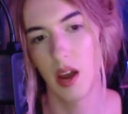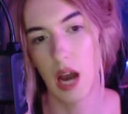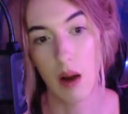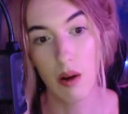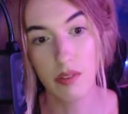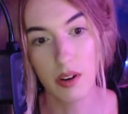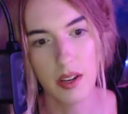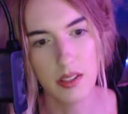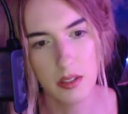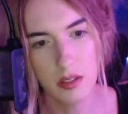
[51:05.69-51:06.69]
However,
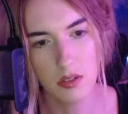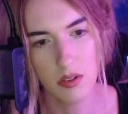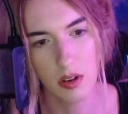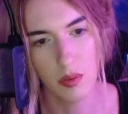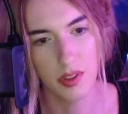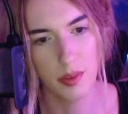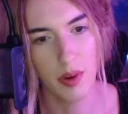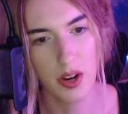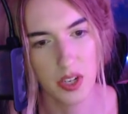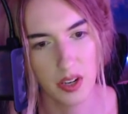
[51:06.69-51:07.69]
I still struggle with
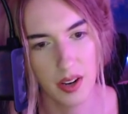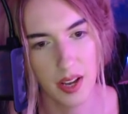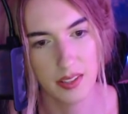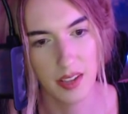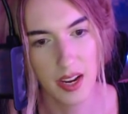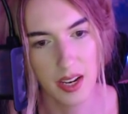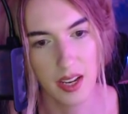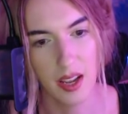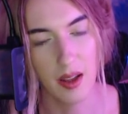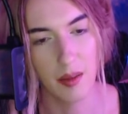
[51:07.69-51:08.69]
depression,
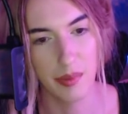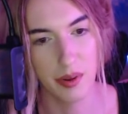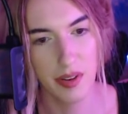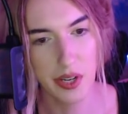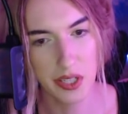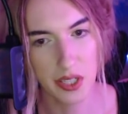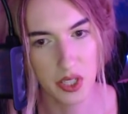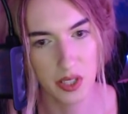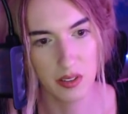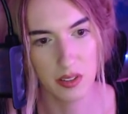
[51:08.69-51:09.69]
anxiety, motivation
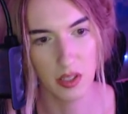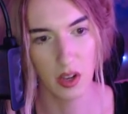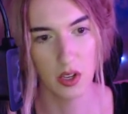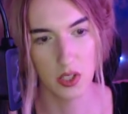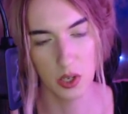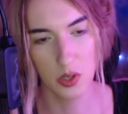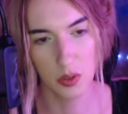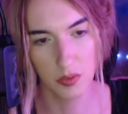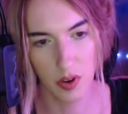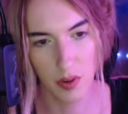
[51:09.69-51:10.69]
issues,
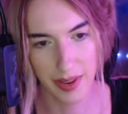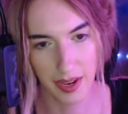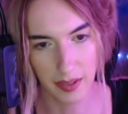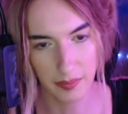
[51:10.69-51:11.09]
social phobia.